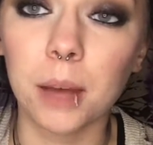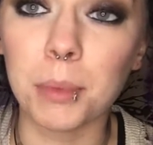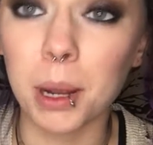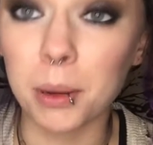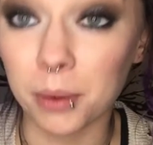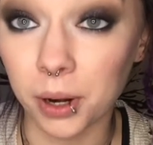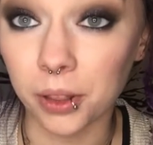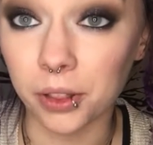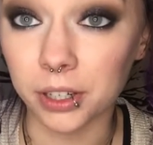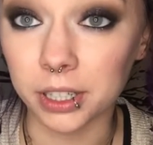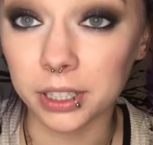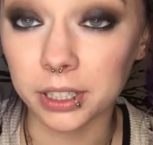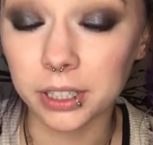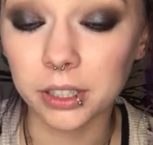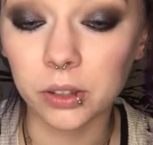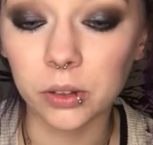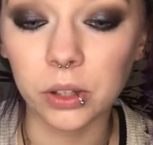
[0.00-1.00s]
my brother,
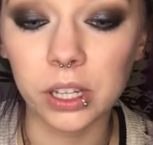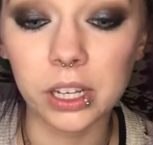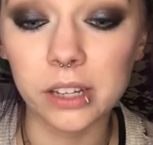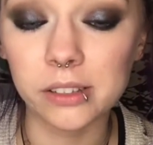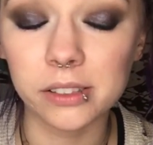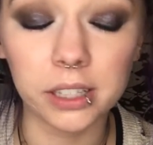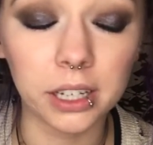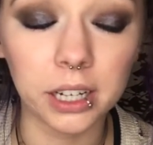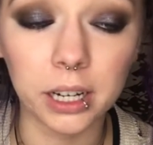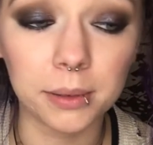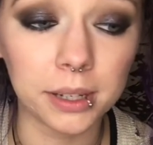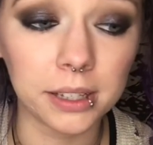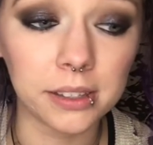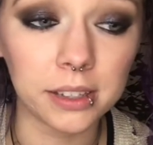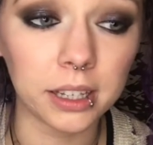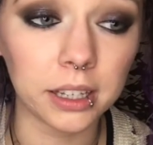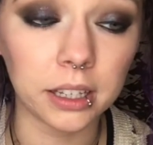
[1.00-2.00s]
he doesn't care
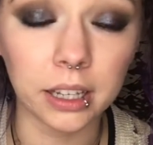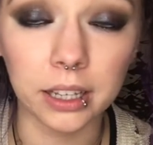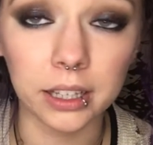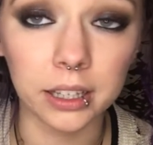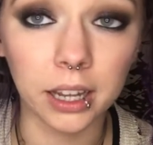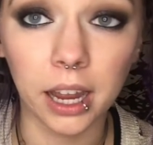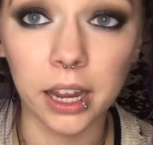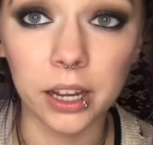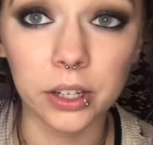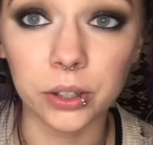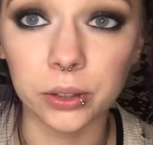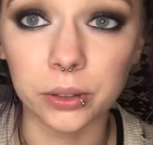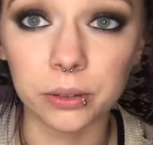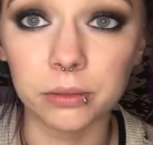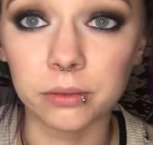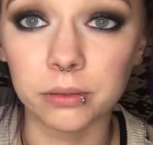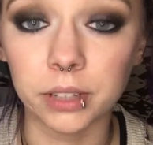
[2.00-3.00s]
about skin like I
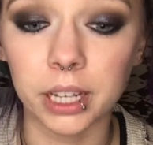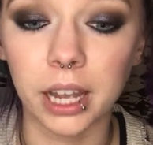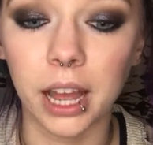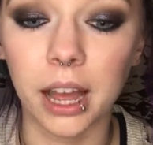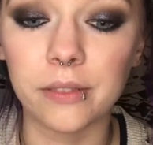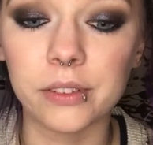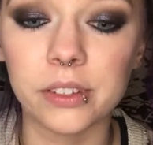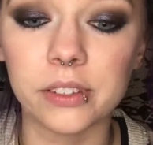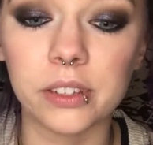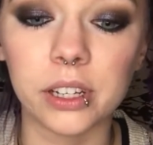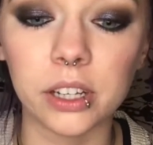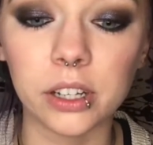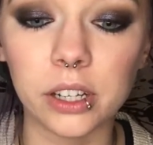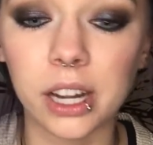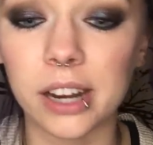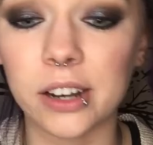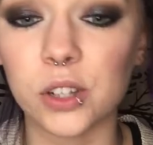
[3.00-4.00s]
do. Like,
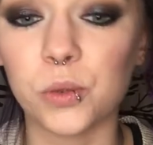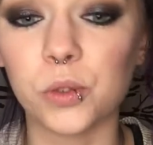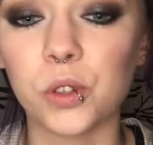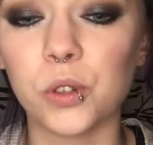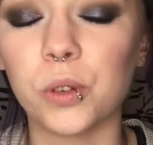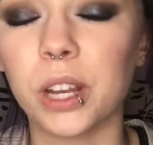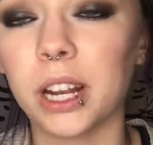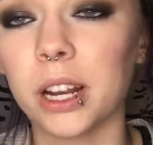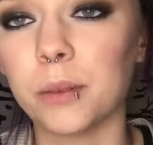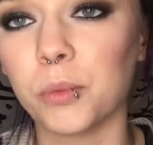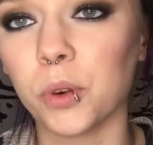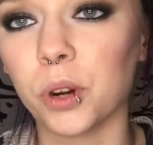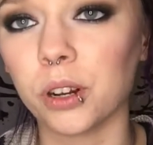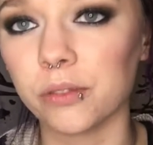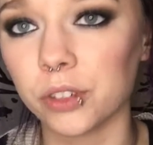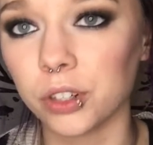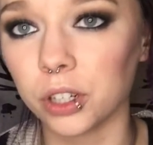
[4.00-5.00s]
obviously, cares you care
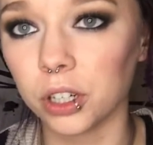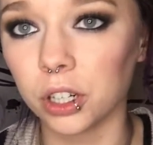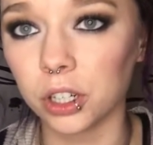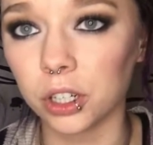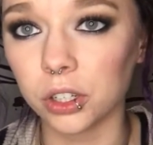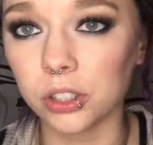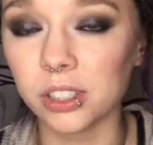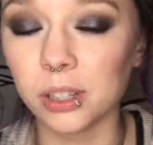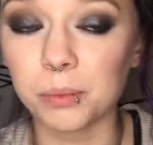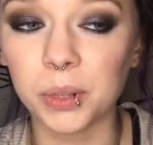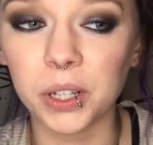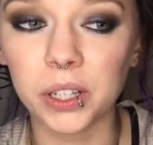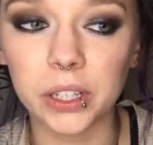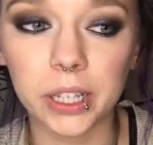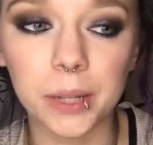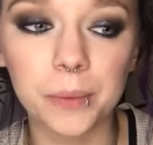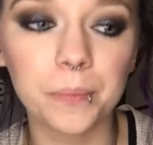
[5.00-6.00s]
more if you're a girl,
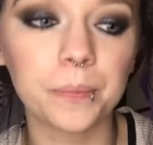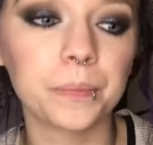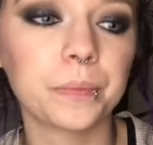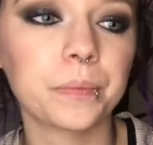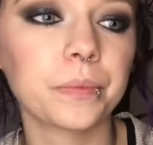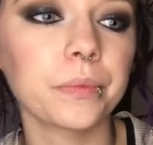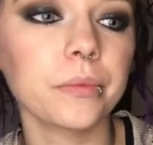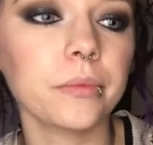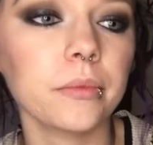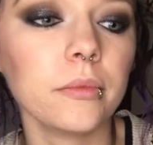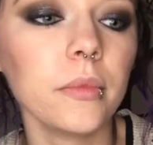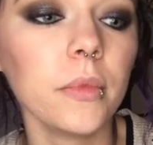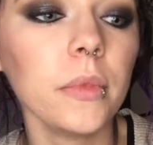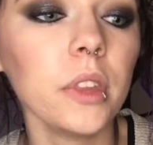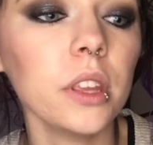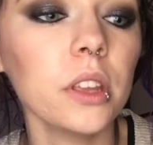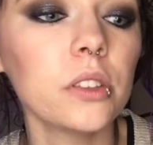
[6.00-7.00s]
typically.
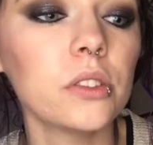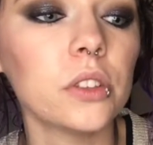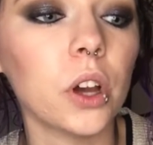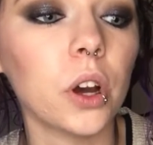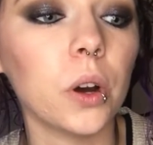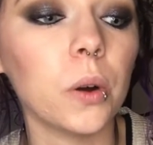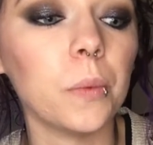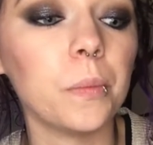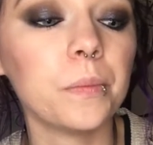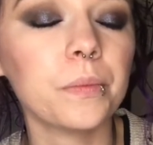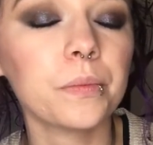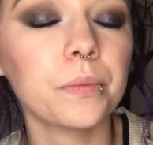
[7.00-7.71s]
So,